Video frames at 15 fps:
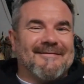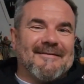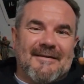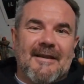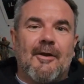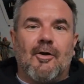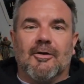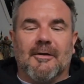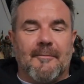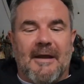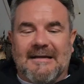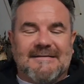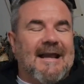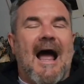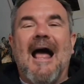they called them
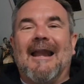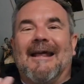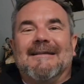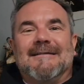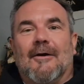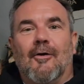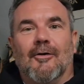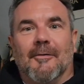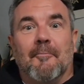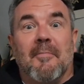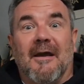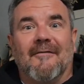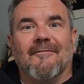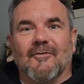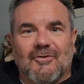Yeti. I like to call them
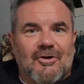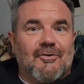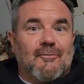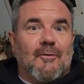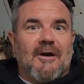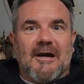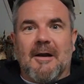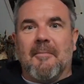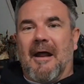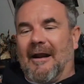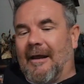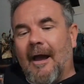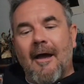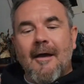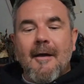Bigfoots because we're in America.